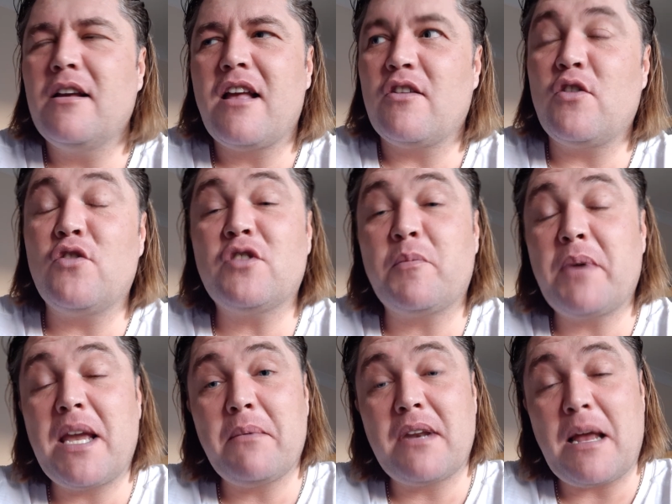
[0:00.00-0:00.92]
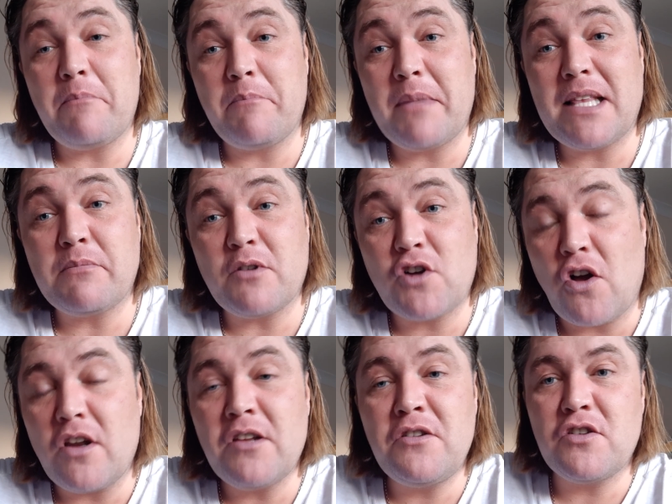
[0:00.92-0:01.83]
Loads of people at Middlesbrough
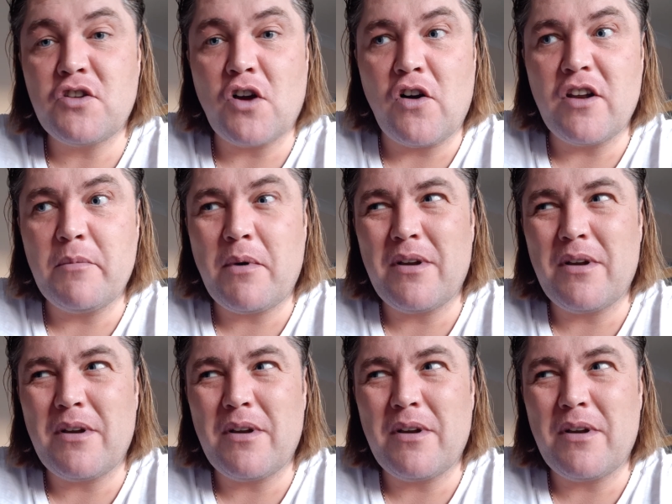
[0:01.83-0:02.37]
College you're talking about.